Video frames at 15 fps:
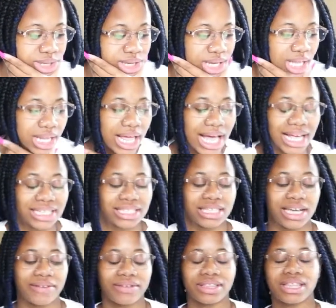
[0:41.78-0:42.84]
class and
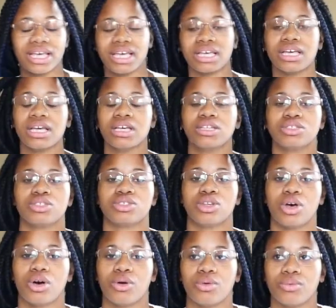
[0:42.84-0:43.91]
everything,
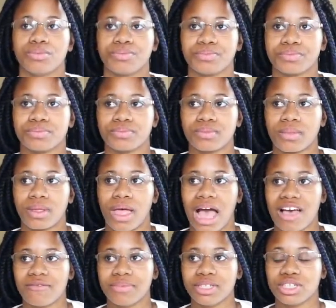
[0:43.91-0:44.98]
so
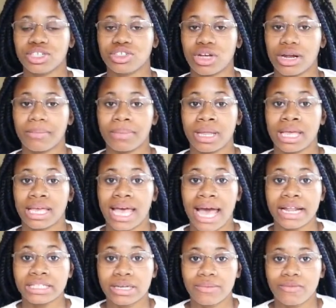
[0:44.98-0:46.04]
I've been just trying to play
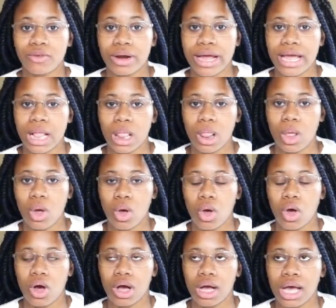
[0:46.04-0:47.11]
catch up for a
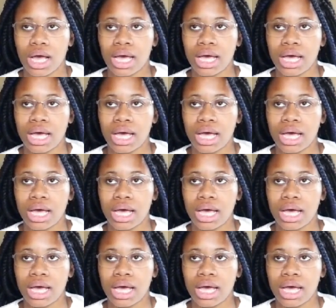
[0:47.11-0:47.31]
long